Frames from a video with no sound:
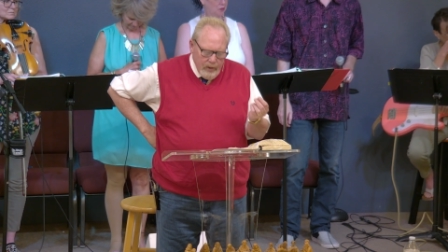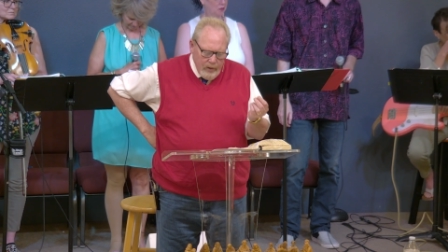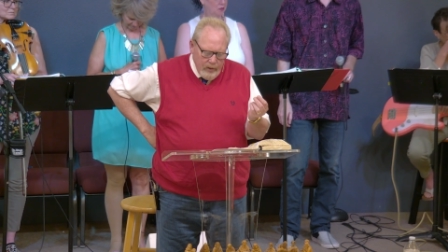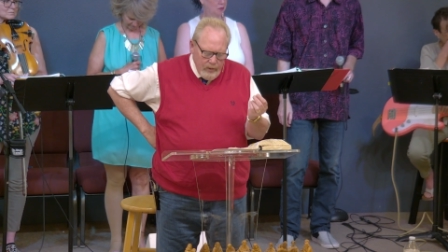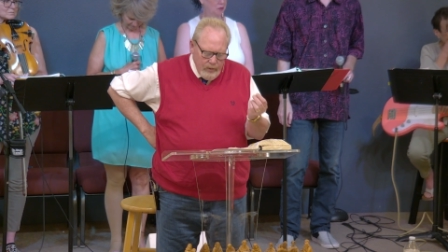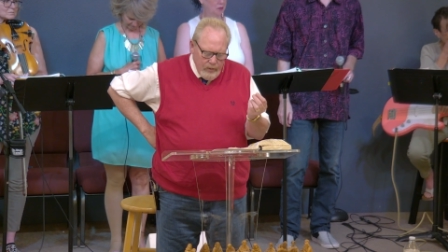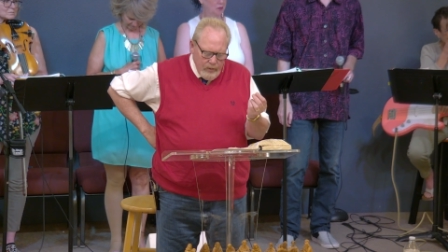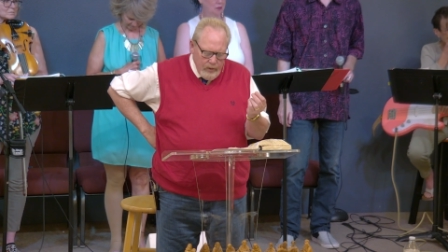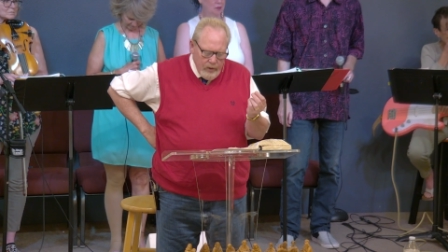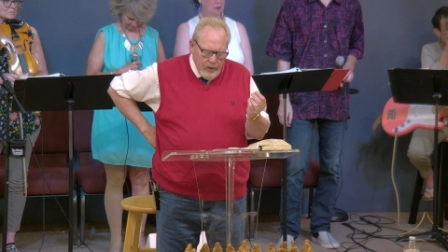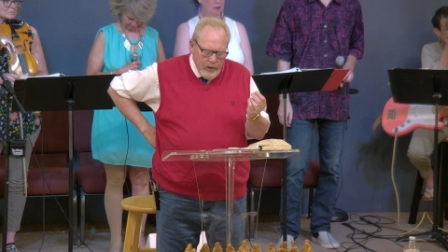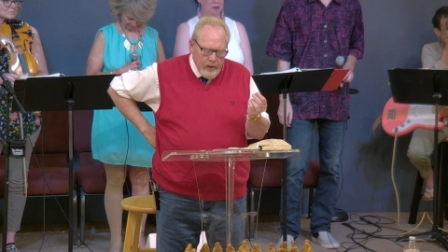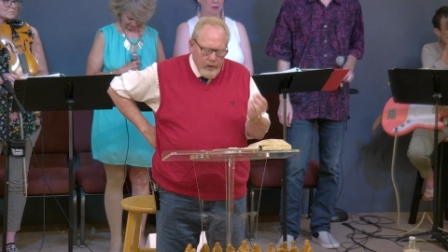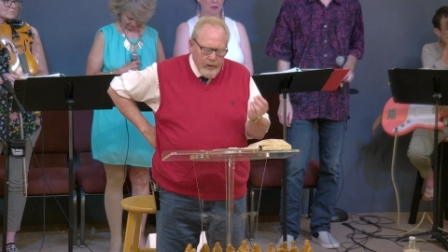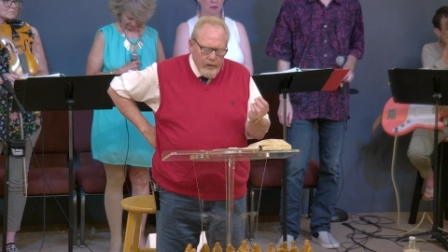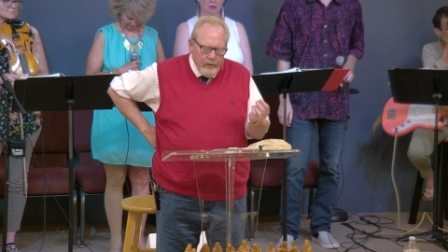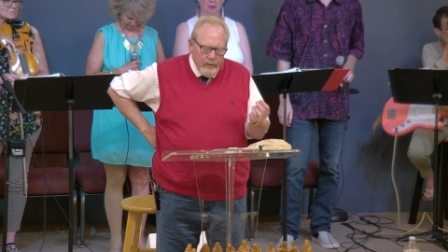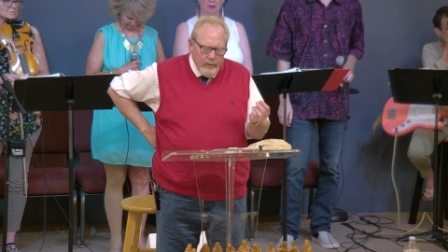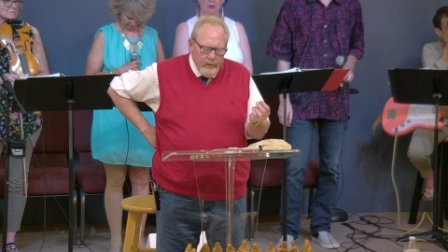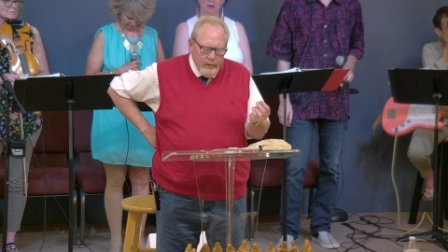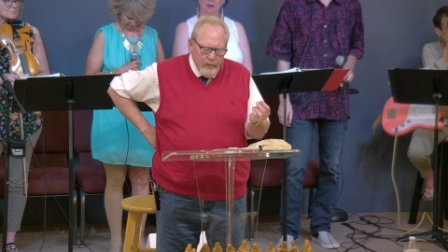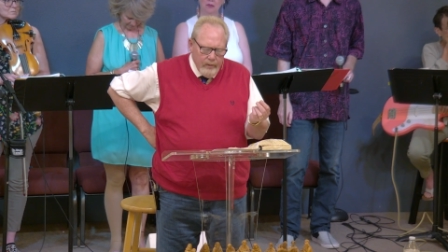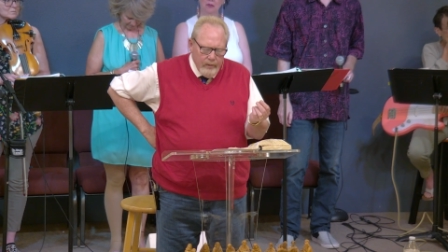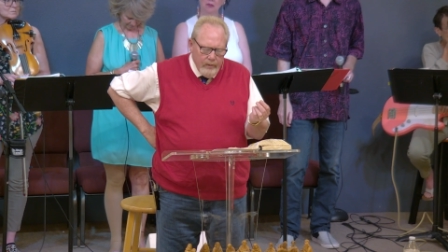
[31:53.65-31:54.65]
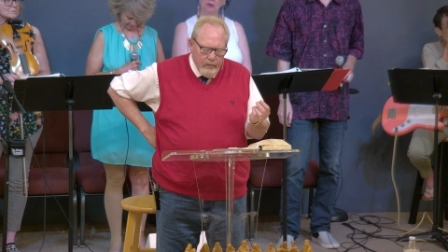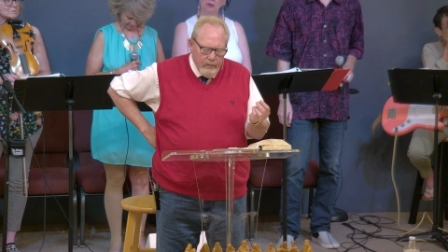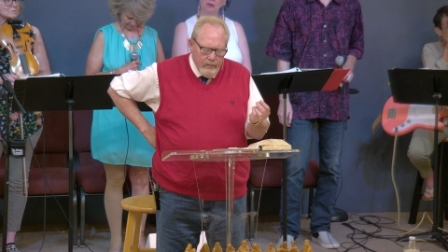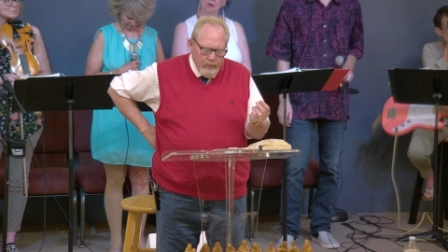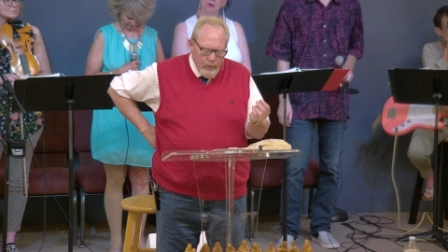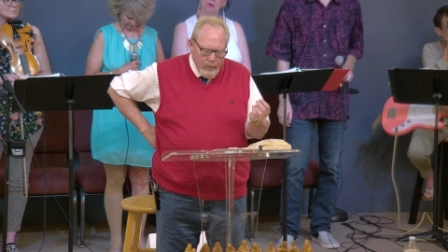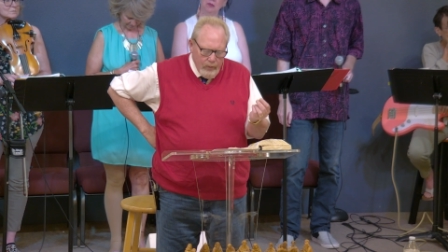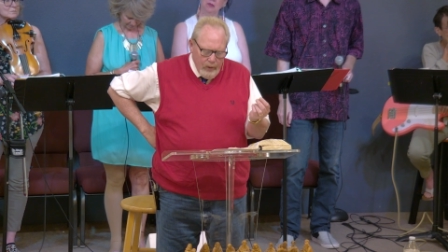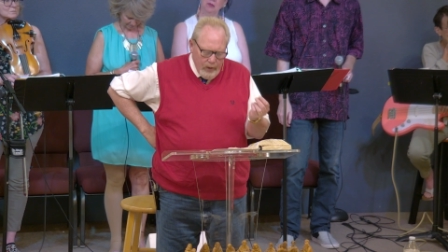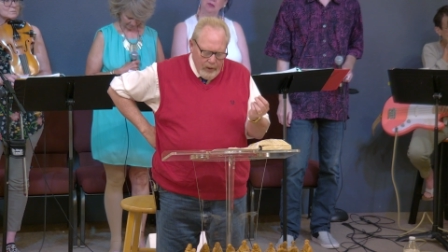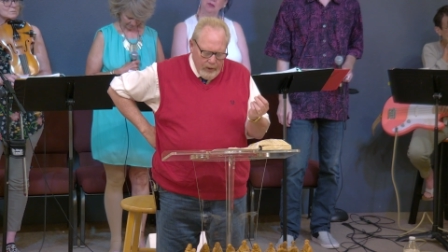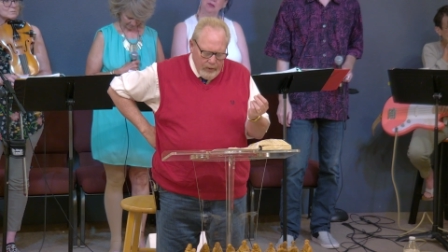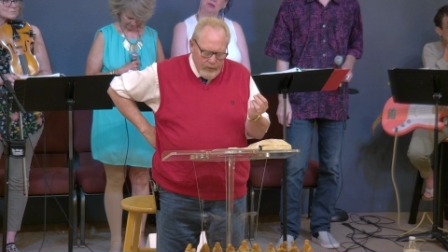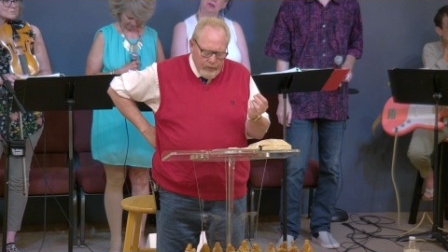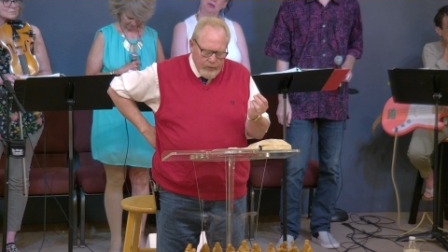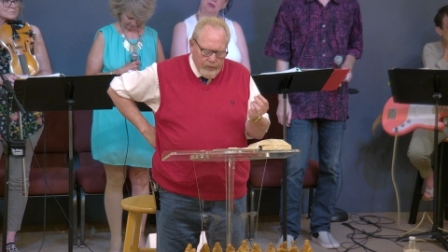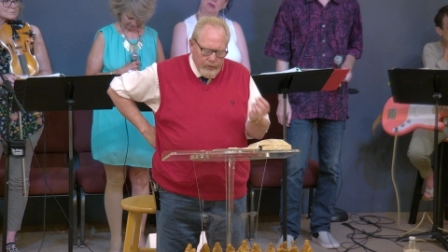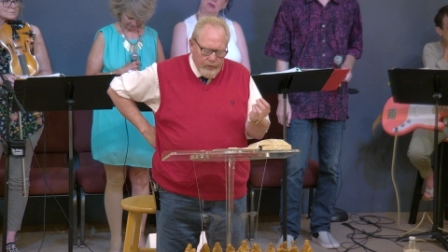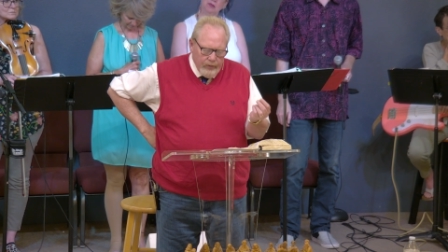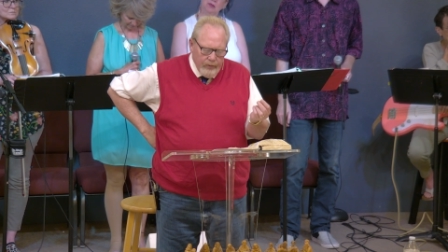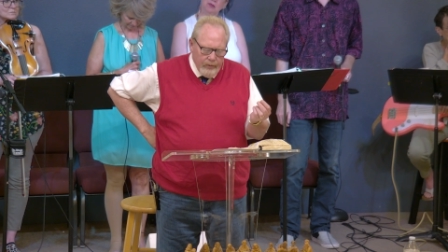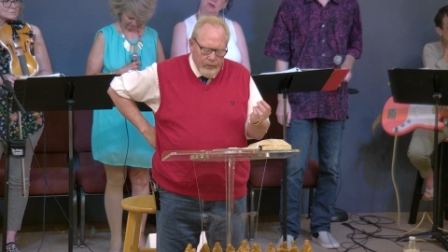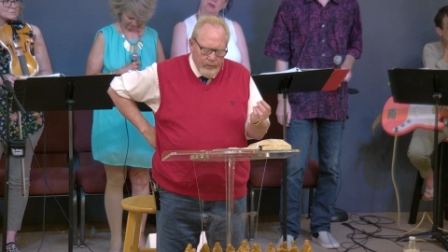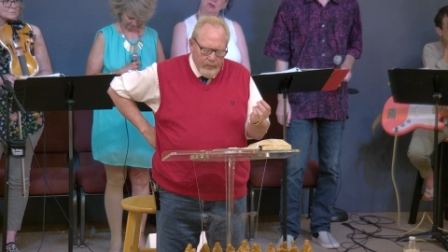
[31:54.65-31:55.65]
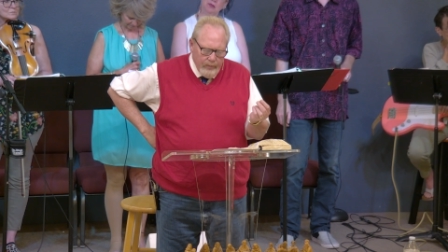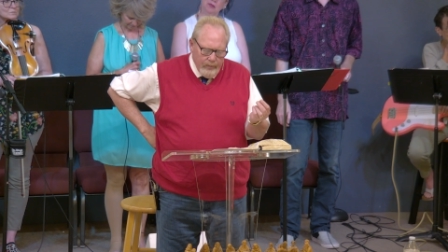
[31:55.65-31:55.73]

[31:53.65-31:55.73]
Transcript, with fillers: and you did it for us